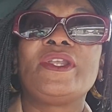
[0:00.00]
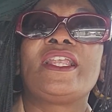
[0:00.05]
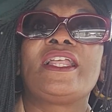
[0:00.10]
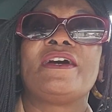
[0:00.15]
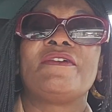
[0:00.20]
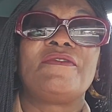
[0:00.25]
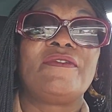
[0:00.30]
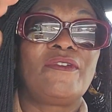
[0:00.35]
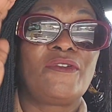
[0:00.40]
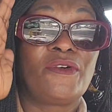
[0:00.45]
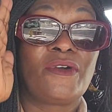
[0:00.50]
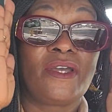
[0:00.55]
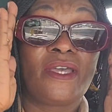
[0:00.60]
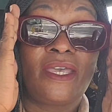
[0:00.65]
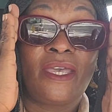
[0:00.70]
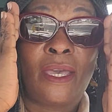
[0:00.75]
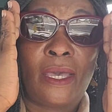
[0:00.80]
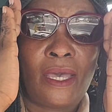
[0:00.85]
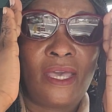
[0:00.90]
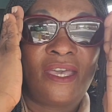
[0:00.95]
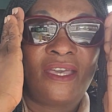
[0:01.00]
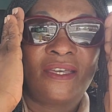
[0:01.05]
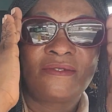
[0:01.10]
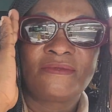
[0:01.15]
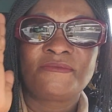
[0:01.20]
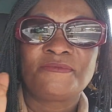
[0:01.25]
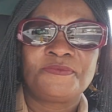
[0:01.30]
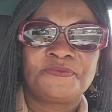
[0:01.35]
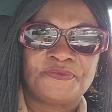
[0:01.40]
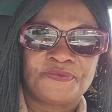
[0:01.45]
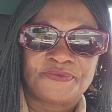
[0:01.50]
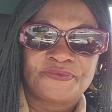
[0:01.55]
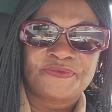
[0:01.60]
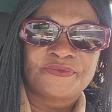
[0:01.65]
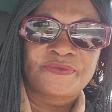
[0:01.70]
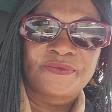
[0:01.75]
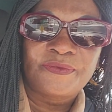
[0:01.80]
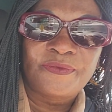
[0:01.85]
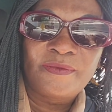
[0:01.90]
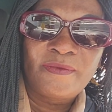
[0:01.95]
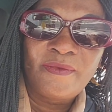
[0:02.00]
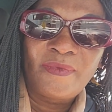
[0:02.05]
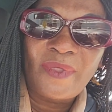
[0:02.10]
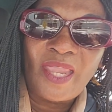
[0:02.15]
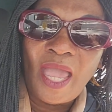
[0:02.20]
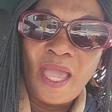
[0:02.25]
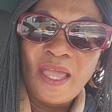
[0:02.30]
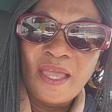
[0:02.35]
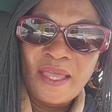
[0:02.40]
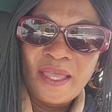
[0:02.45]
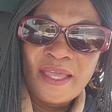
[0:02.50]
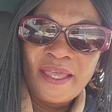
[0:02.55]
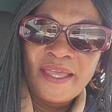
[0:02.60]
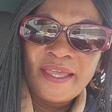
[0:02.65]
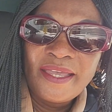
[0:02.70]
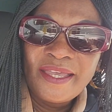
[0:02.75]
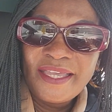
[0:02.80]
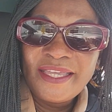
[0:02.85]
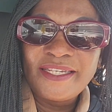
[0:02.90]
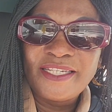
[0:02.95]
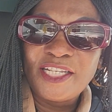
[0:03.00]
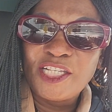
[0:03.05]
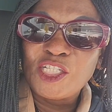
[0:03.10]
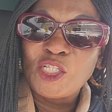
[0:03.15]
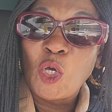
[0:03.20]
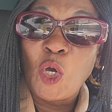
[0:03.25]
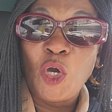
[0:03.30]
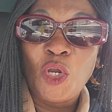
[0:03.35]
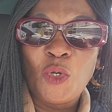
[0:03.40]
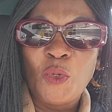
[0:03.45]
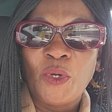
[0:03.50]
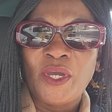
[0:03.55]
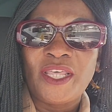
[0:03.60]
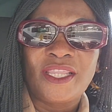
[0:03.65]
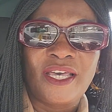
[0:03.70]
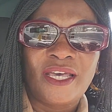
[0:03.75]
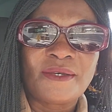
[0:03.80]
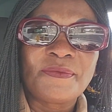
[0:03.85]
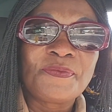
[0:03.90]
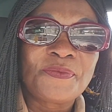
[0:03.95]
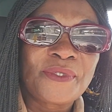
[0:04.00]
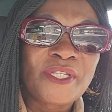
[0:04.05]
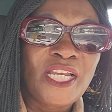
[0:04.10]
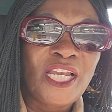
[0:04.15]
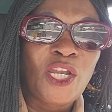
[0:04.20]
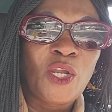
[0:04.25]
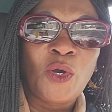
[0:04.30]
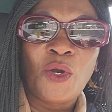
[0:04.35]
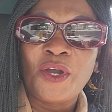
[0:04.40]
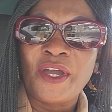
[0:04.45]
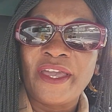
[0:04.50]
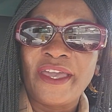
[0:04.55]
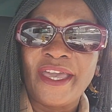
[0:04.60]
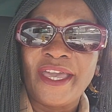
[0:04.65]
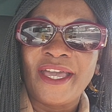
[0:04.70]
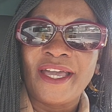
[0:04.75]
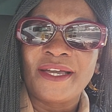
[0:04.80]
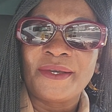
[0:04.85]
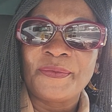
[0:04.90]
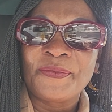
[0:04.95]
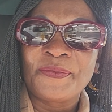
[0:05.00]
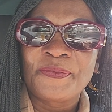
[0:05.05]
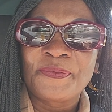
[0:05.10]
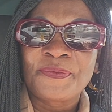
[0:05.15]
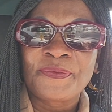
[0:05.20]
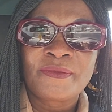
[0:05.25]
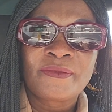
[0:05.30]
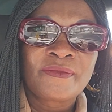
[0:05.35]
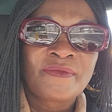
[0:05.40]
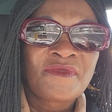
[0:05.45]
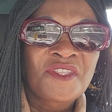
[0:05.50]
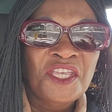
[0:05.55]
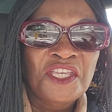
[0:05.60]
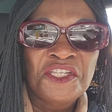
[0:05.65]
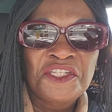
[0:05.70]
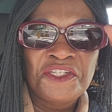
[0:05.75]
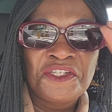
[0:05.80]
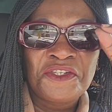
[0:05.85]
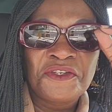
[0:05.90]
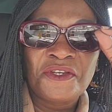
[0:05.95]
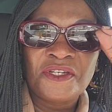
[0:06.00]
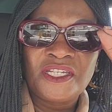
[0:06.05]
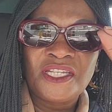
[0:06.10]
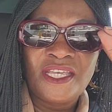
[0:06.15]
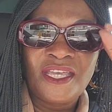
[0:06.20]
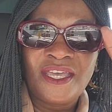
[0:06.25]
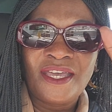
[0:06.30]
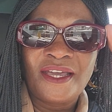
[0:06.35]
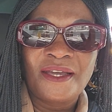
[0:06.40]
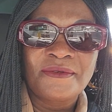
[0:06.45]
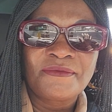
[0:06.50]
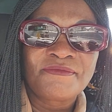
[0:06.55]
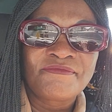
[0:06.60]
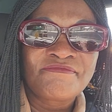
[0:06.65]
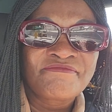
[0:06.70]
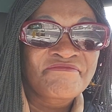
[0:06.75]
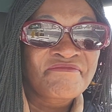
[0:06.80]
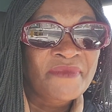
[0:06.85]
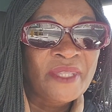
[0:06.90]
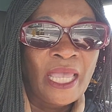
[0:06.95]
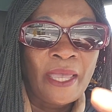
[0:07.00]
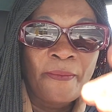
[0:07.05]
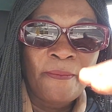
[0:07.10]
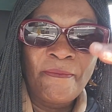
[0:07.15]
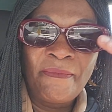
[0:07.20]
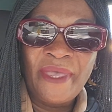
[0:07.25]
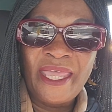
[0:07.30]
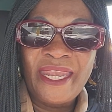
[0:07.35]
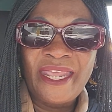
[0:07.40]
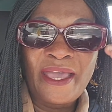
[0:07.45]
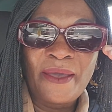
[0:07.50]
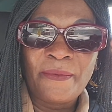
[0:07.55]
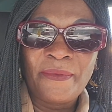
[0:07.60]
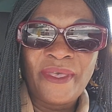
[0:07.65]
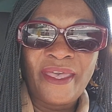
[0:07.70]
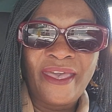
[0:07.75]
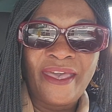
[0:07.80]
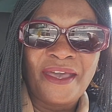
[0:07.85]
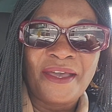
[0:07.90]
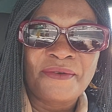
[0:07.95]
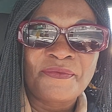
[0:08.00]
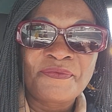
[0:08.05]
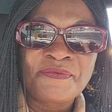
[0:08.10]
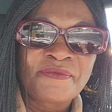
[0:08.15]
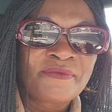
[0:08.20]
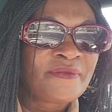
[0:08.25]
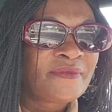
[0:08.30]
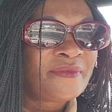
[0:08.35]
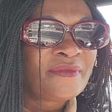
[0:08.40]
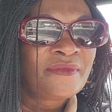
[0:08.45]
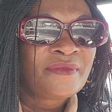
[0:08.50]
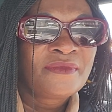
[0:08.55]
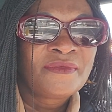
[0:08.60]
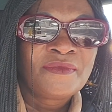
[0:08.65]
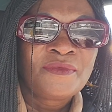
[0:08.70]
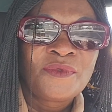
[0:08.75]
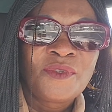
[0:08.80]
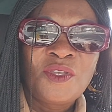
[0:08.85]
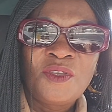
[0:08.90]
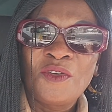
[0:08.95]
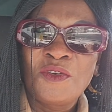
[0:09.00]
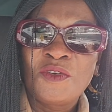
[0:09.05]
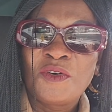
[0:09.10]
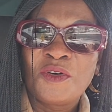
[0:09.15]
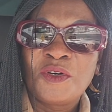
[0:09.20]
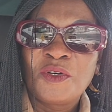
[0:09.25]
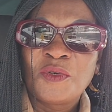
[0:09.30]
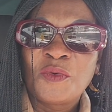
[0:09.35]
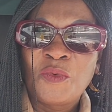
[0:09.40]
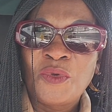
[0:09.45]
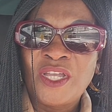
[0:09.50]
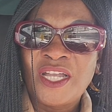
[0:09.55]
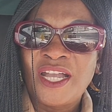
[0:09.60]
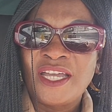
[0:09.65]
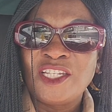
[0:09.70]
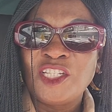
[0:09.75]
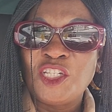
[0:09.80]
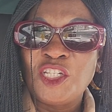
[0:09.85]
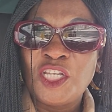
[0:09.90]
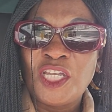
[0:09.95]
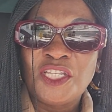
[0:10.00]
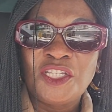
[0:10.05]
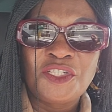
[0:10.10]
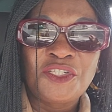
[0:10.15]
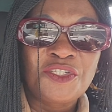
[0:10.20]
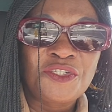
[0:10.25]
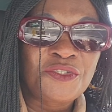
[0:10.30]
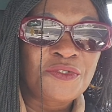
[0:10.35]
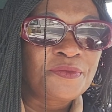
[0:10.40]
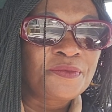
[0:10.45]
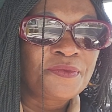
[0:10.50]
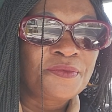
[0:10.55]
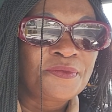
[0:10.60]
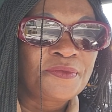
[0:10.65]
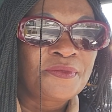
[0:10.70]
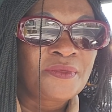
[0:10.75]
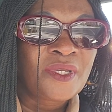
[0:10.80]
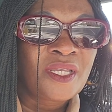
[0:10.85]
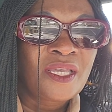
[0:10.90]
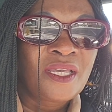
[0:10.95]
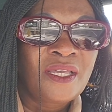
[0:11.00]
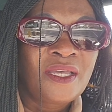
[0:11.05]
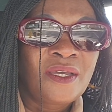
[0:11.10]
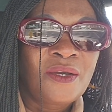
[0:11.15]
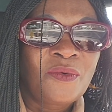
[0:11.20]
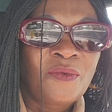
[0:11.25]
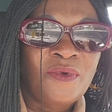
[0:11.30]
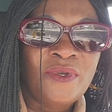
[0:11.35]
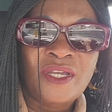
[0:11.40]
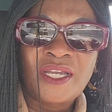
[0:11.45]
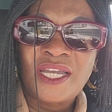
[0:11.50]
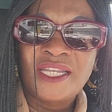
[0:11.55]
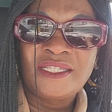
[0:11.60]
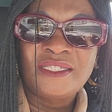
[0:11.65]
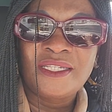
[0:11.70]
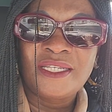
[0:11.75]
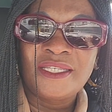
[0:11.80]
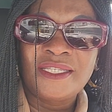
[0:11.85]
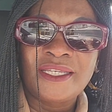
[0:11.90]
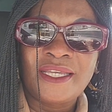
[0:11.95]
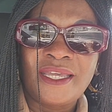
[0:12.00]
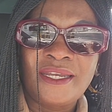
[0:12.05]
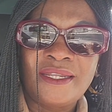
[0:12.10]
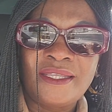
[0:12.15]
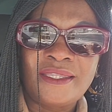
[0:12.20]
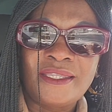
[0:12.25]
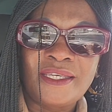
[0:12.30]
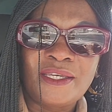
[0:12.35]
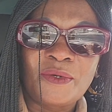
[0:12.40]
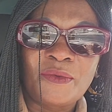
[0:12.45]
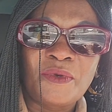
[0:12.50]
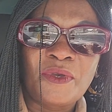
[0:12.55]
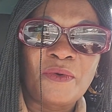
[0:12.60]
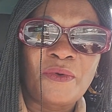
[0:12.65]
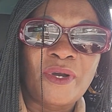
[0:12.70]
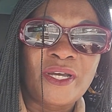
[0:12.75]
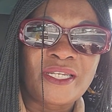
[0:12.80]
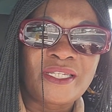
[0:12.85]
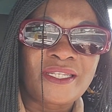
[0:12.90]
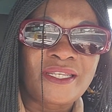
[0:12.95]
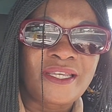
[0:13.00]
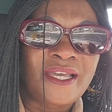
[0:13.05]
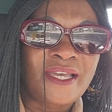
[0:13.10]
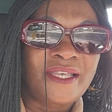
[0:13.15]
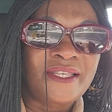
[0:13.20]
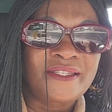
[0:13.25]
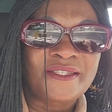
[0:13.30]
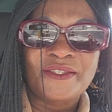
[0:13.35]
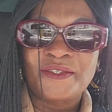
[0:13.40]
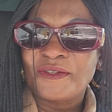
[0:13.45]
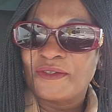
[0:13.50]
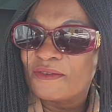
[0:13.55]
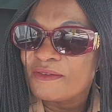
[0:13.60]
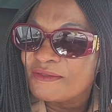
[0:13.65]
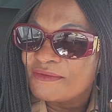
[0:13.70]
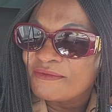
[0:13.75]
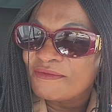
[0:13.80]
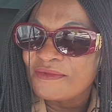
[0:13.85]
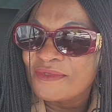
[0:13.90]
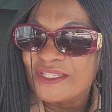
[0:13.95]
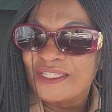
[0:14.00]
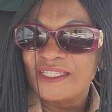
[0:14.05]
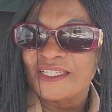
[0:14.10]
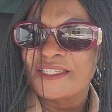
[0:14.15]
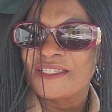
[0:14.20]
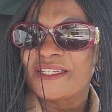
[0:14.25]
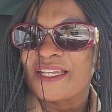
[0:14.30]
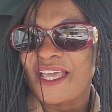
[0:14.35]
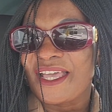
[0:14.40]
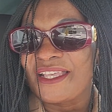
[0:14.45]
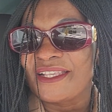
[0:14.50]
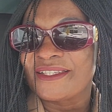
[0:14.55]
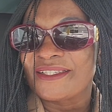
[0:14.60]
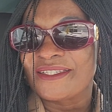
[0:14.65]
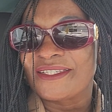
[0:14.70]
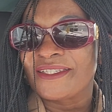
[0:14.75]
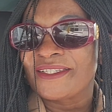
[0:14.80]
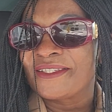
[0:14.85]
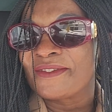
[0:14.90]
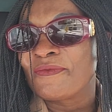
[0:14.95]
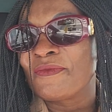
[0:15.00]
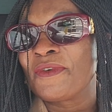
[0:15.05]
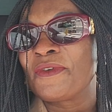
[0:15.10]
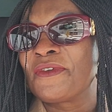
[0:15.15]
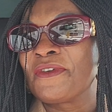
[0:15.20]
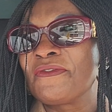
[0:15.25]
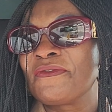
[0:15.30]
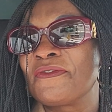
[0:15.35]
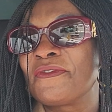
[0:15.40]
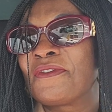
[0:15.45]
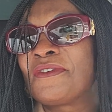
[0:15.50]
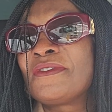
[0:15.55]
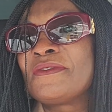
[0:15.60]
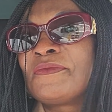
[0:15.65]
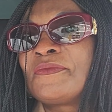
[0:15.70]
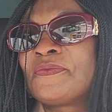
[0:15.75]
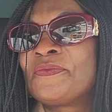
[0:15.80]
we love long hair. Yeah? It is all weather. Long hair, short hair, medium hair. You know, we can change. We can change anything we want, guys, you know. This is nice, beautiful.